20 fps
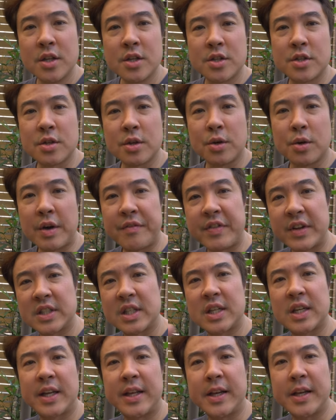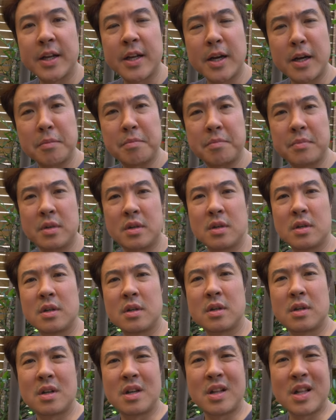So I've actually cleaned it up.
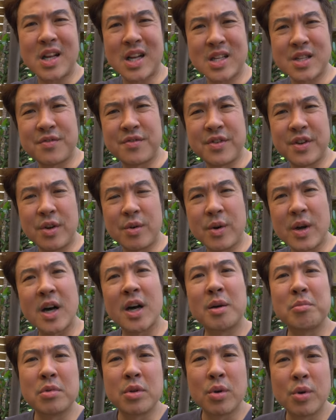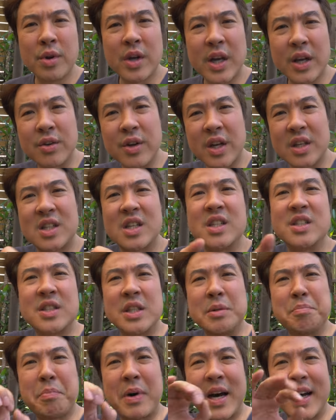The last video I uploaded, I could actually
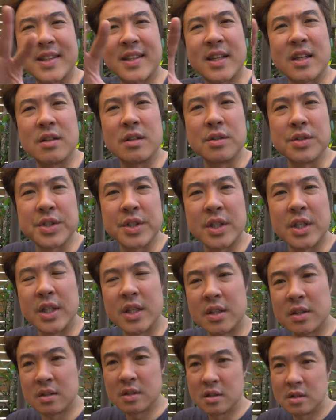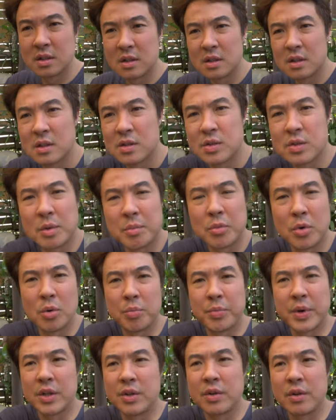see particles on it. So I'm
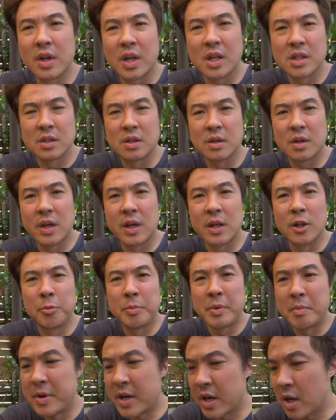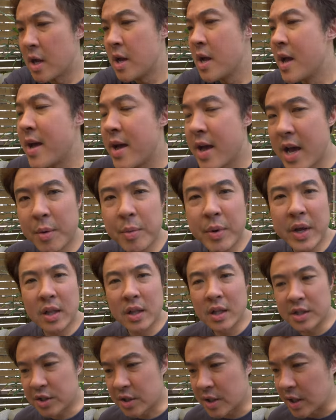hoping today is looking a little bit better. Anyway,
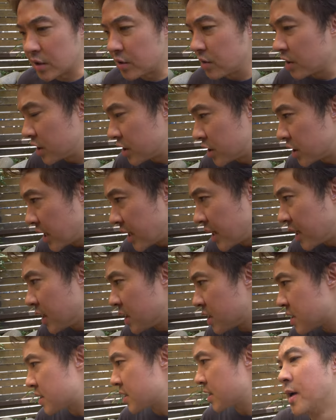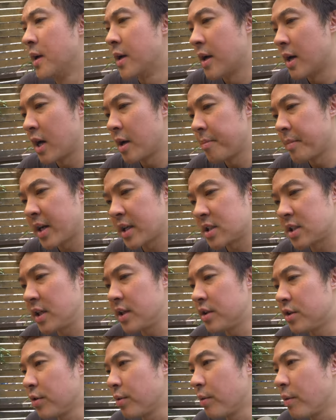let's cut to the chase. I'm
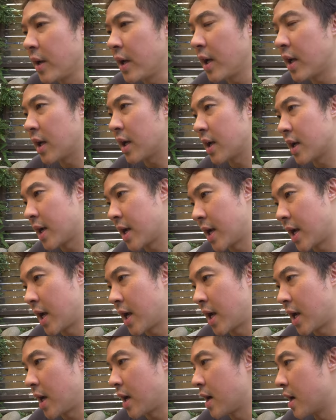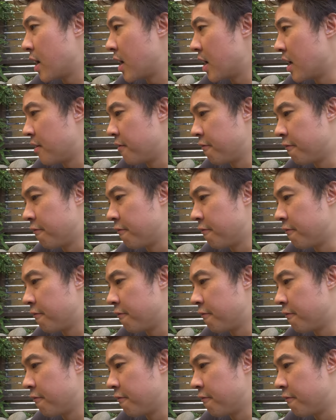actually doing a